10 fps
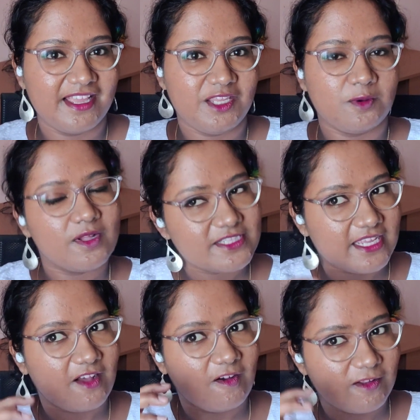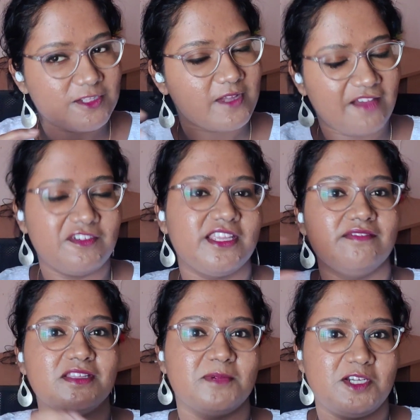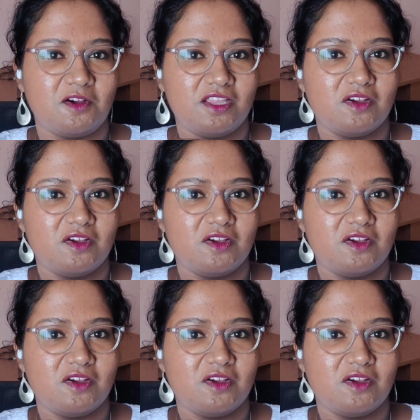you also have to give them a toy,